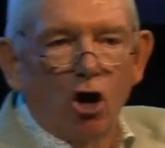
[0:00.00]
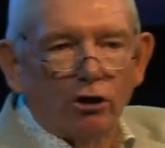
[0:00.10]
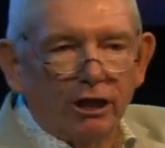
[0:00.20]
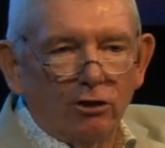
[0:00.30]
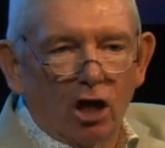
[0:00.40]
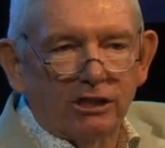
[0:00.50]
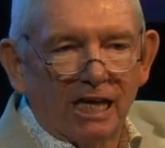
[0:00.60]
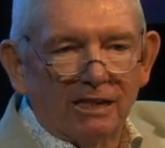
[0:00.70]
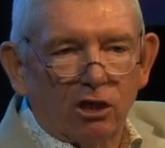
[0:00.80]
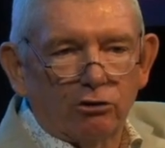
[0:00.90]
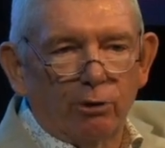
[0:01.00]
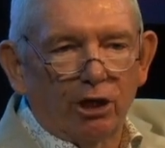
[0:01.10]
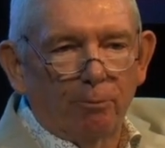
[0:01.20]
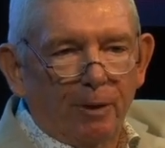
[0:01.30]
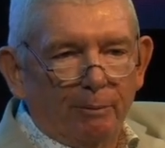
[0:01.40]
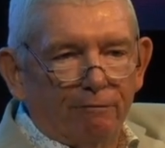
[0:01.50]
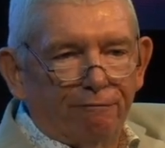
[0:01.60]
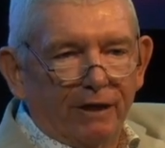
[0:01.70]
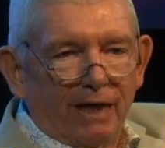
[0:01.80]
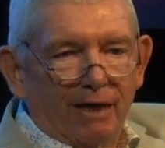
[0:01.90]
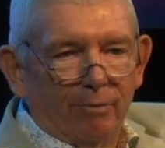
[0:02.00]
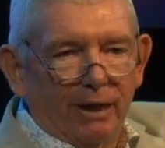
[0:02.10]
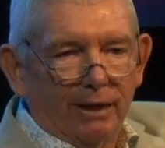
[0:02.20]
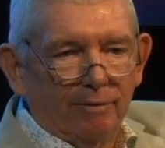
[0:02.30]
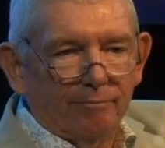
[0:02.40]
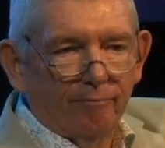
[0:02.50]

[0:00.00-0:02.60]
talking nonsense, or do other people feel like me?